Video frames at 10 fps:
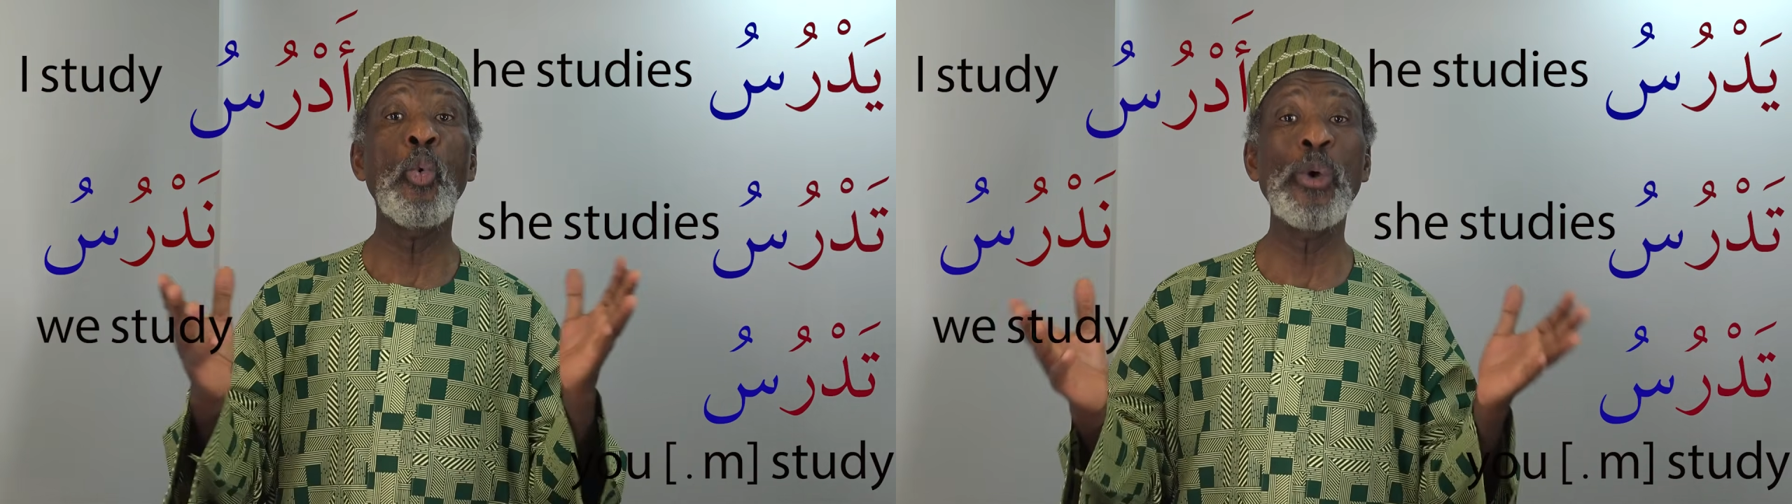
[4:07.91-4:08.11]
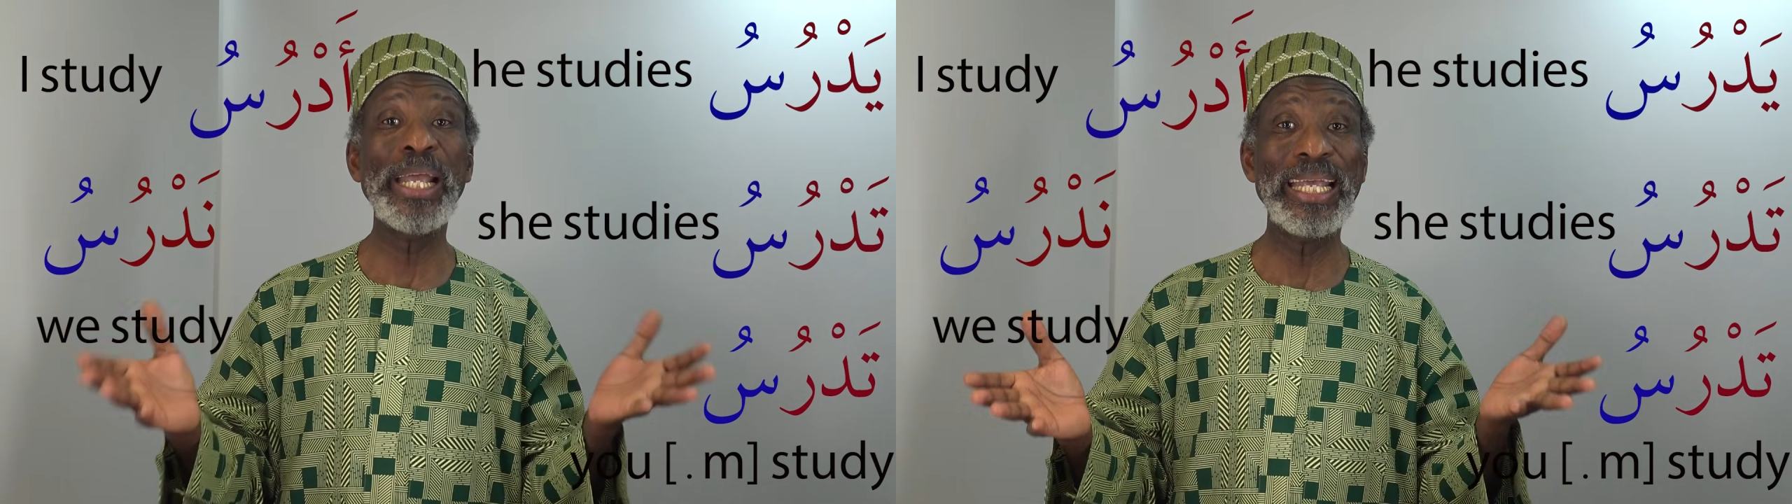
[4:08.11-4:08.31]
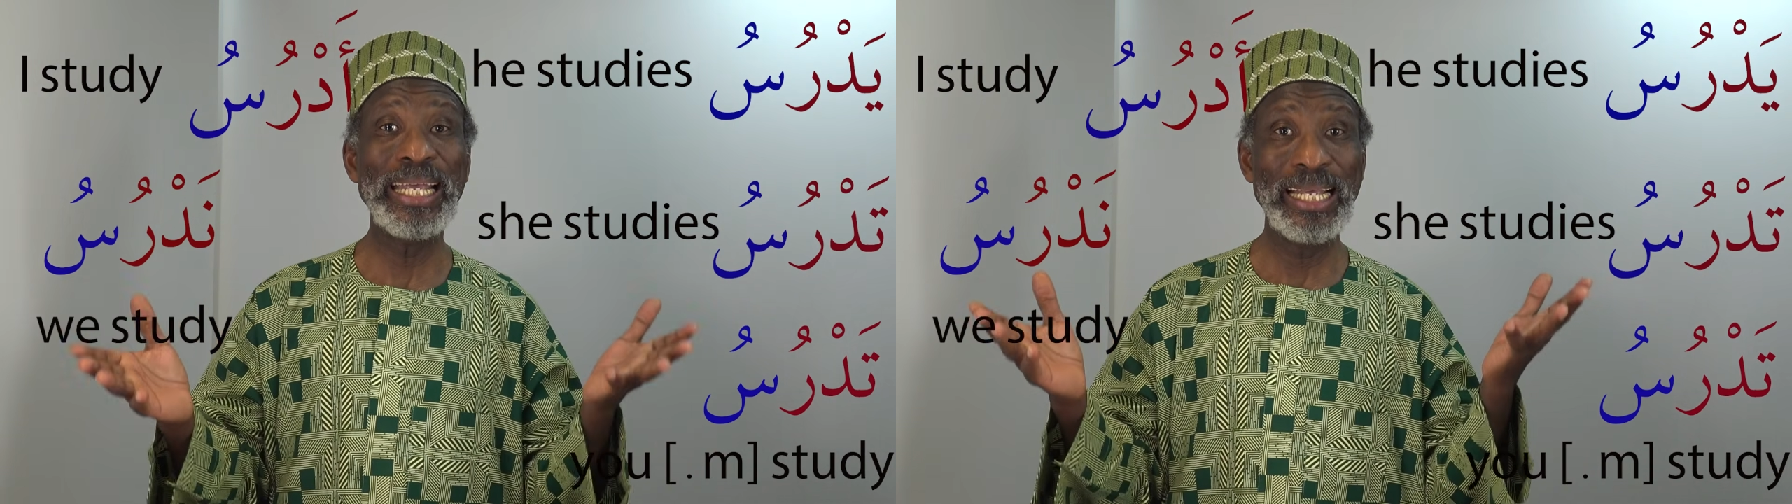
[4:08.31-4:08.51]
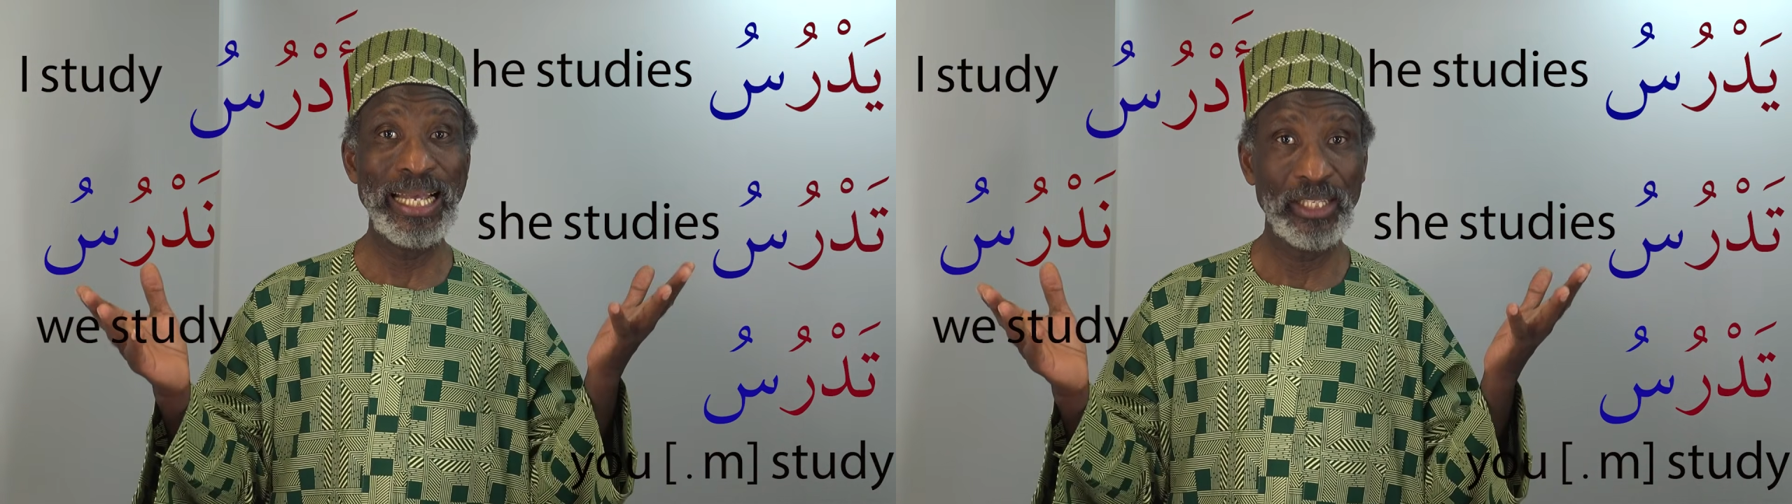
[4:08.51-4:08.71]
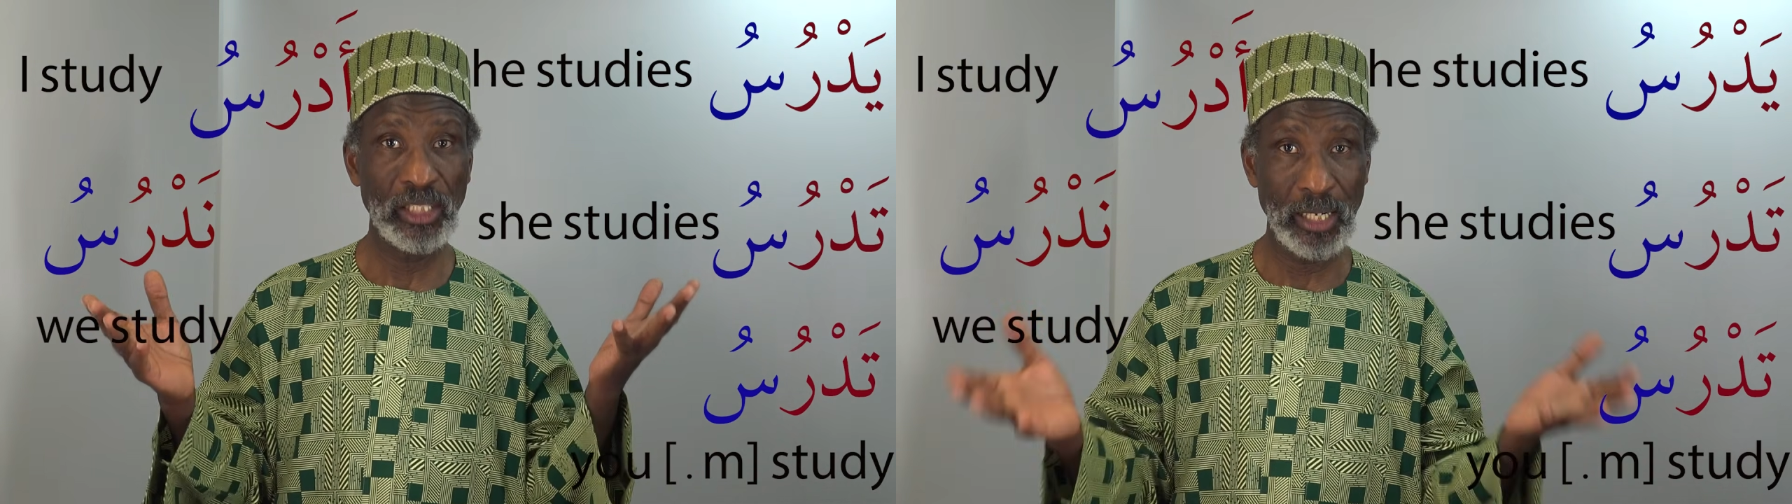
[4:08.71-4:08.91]
we
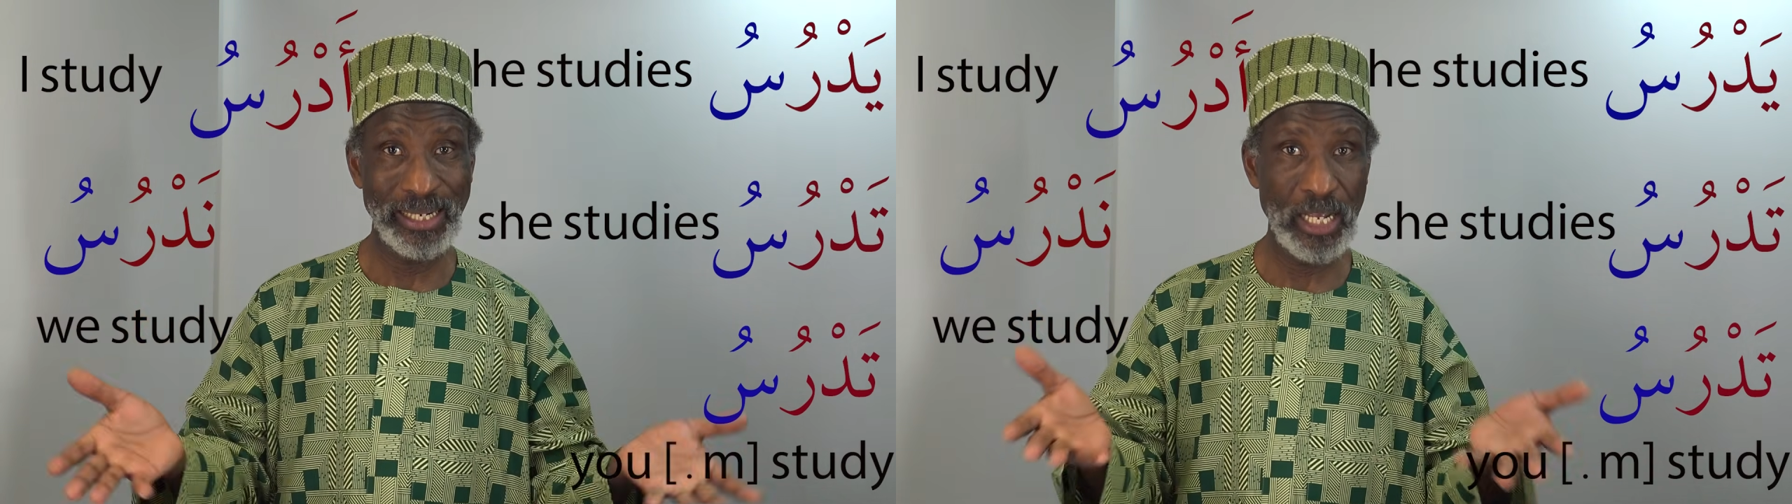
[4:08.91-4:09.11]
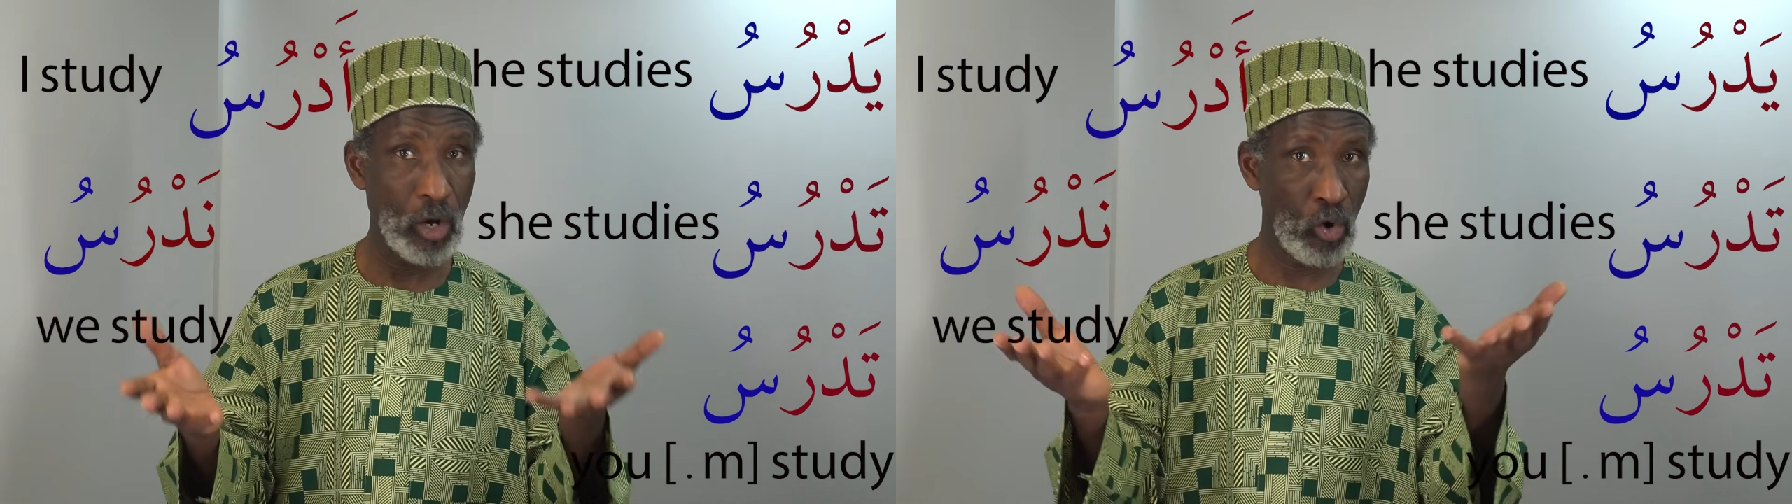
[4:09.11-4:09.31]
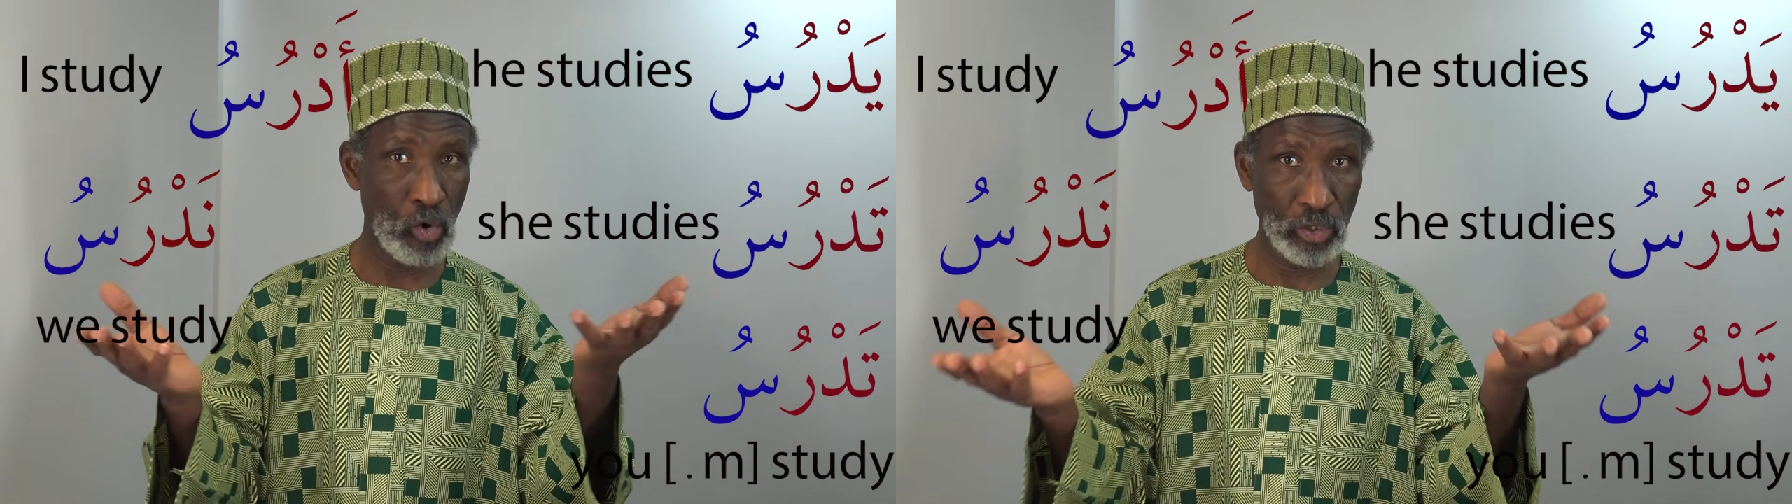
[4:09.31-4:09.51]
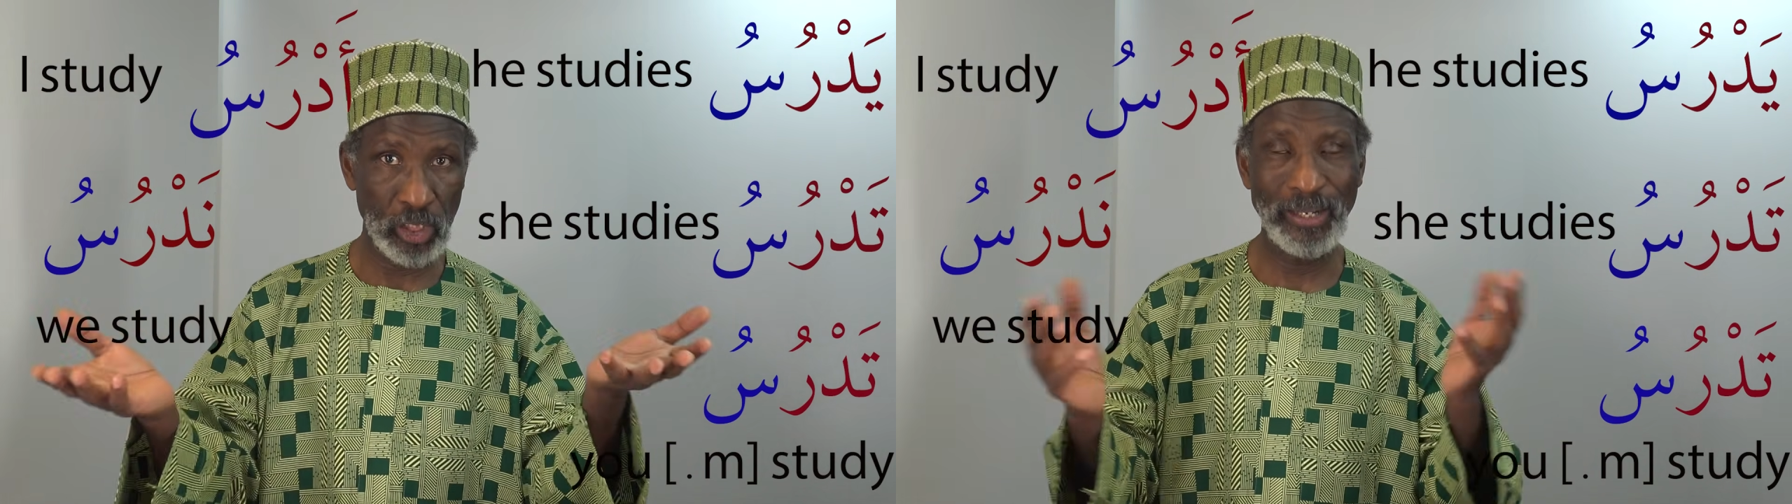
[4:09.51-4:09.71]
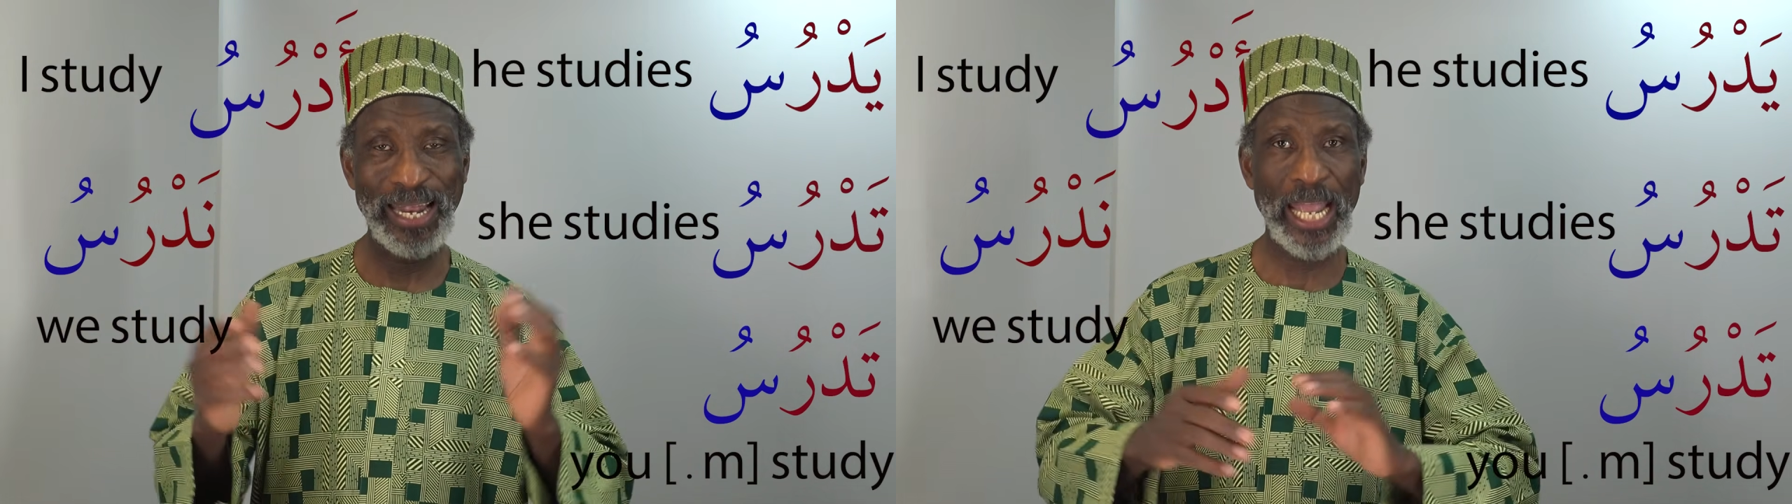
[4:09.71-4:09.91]
study or
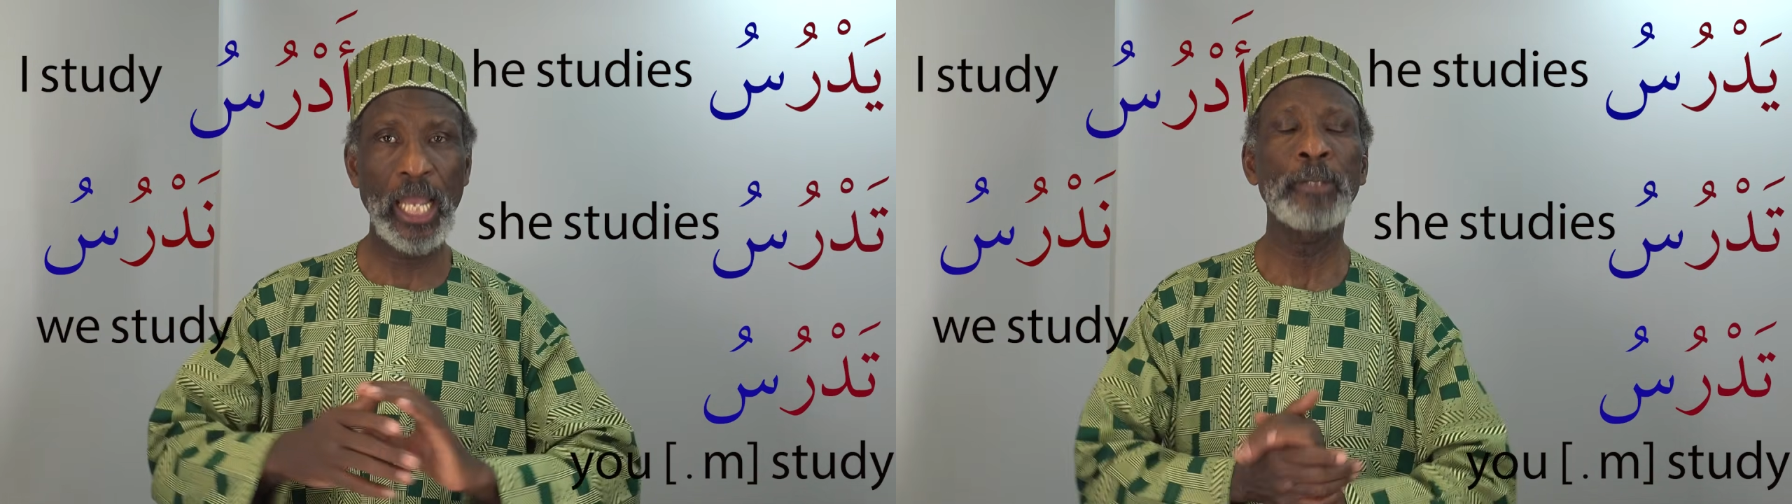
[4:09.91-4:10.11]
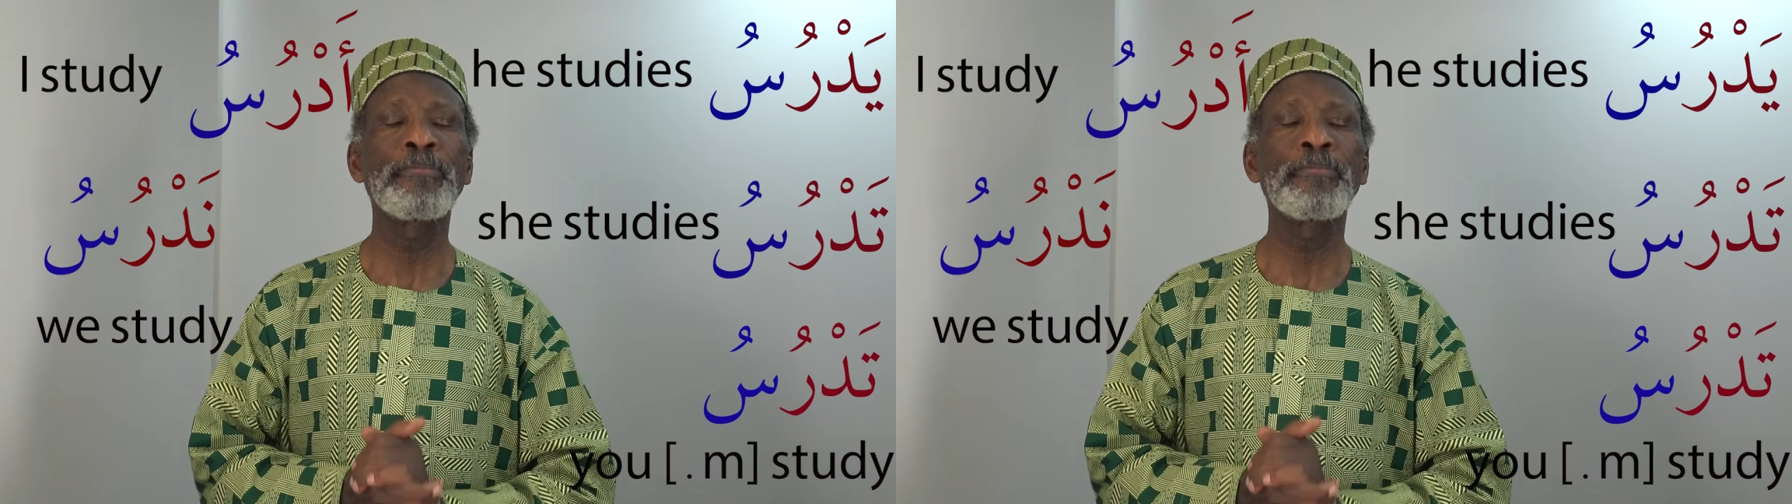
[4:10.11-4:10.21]
studying.